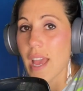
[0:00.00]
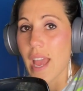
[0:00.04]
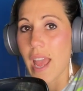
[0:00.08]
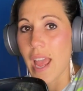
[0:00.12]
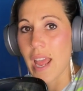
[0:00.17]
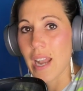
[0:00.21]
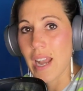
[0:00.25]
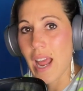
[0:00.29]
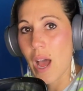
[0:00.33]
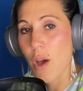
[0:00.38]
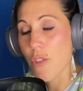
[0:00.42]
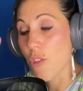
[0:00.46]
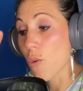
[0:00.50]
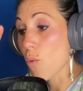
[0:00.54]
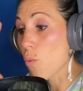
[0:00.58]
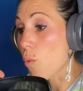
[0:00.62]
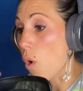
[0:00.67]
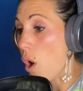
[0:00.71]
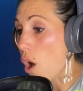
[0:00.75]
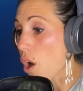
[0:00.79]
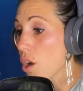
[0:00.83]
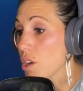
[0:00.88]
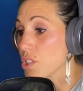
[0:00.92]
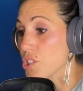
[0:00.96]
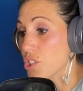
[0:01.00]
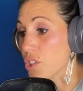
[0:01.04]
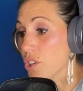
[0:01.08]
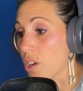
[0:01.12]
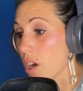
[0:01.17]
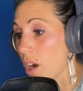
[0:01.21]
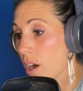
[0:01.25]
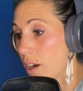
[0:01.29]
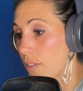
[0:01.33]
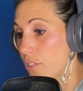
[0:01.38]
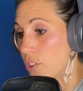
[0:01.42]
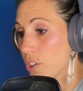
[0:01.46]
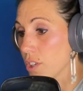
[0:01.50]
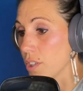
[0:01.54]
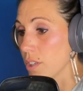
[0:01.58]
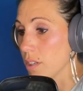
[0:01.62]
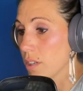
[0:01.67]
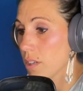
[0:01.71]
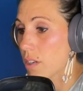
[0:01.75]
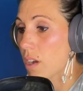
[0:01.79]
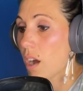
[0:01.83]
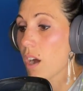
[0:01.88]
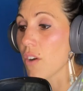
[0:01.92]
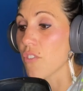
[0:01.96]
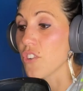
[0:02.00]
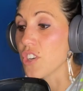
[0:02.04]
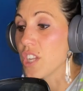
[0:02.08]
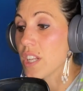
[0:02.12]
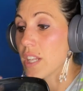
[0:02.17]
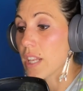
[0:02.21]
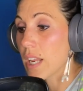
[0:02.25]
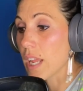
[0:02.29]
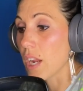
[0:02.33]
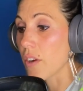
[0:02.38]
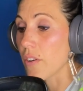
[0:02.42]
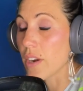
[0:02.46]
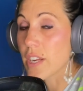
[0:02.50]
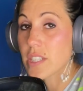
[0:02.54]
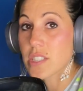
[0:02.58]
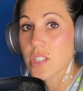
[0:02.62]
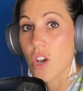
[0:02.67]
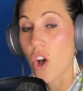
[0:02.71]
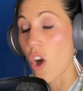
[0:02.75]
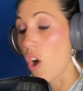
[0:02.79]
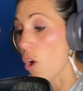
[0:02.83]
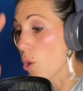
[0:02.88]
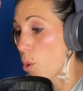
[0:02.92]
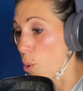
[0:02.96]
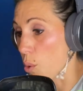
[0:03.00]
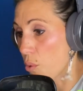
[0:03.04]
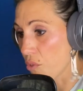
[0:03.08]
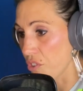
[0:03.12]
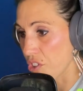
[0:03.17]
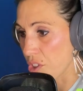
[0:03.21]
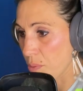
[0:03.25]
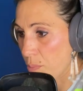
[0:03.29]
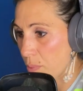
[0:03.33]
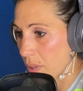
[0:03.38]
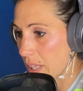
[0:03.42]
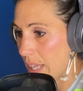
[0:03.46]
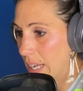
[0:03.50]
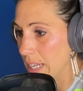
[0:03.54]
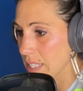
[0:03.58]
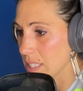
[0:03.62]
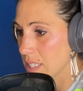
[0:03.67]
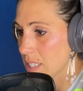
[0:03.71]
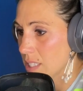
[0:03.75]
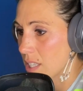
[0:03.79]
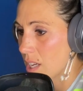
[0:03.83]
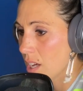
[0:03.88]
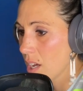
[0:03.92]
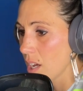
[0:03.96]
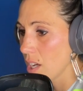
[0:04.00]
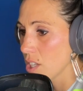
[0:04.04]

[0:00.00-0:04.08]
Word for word: and how the walls are covered covered in lyrics all over the place.